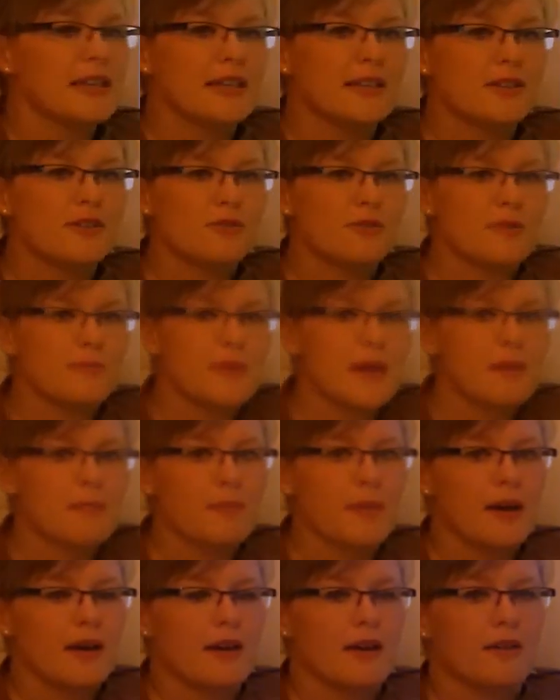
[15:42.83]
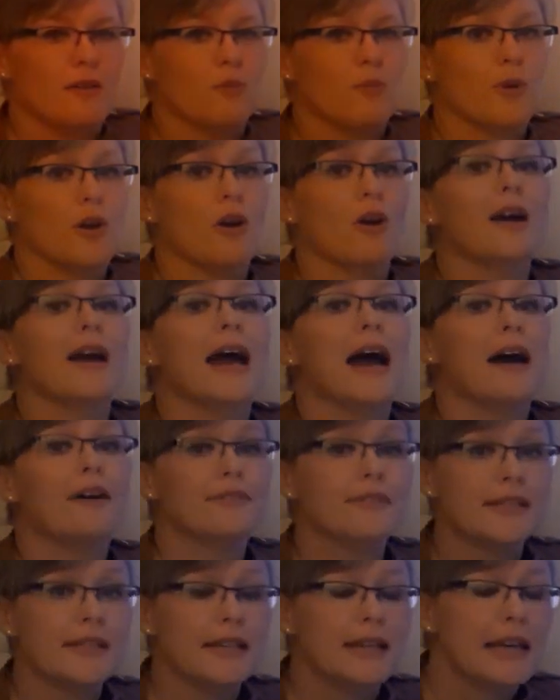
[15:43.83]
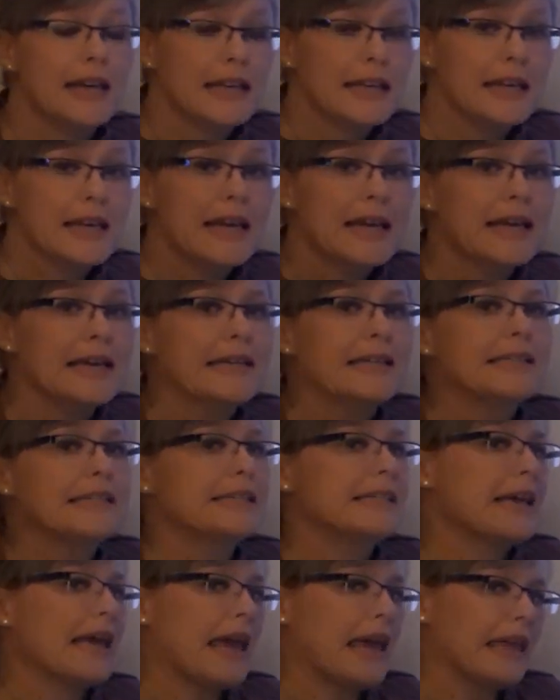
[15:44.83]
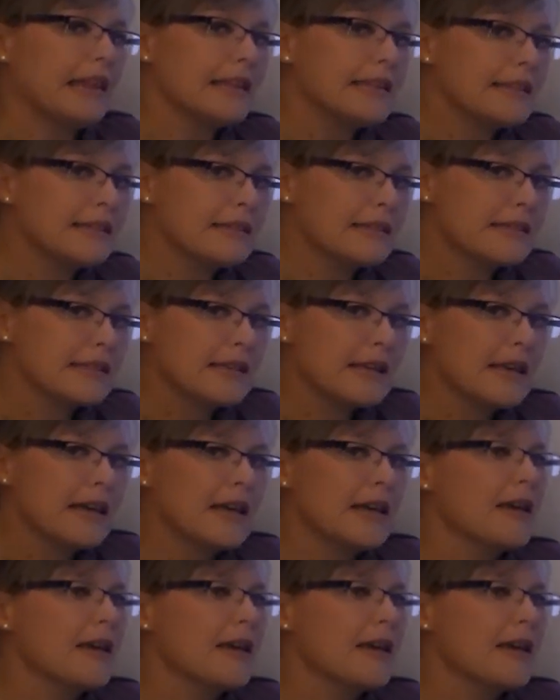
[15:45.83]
need to remember? We are counting in tens.